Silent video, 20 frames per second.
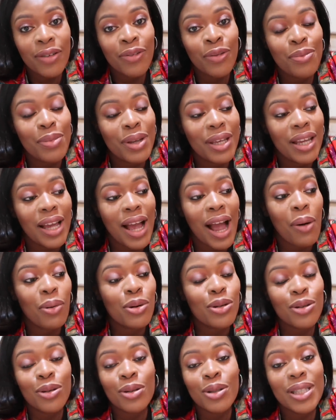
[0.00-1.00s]
Even me, I
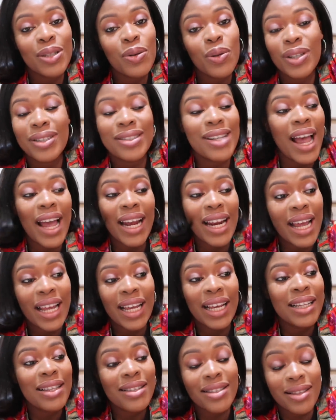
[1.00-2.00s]
was so tired,
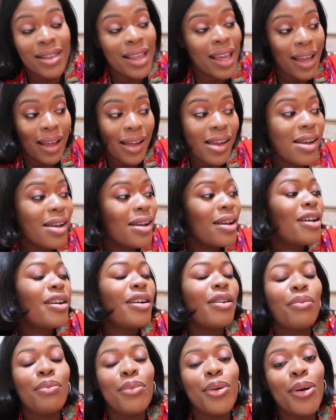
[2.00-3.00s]
I ate there,
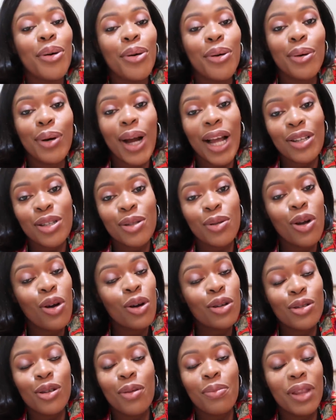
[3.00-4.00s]
but I just
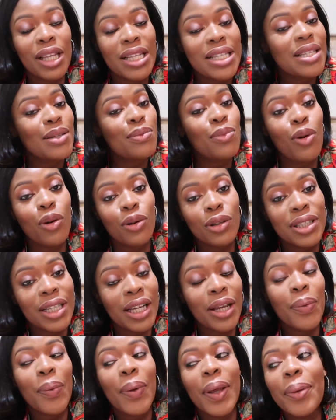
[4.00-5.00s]
got something small
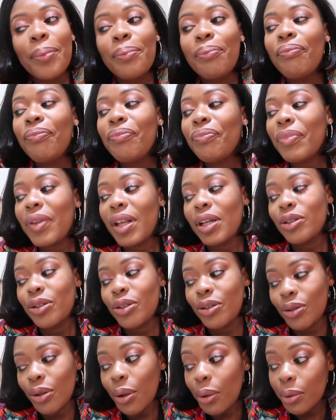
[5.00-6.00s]
takeaway.
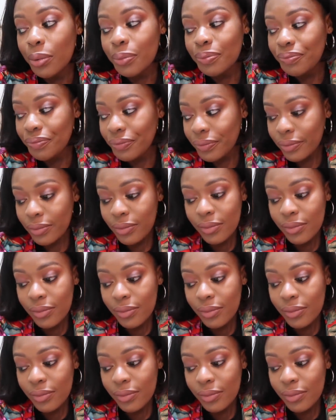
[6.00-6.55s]
So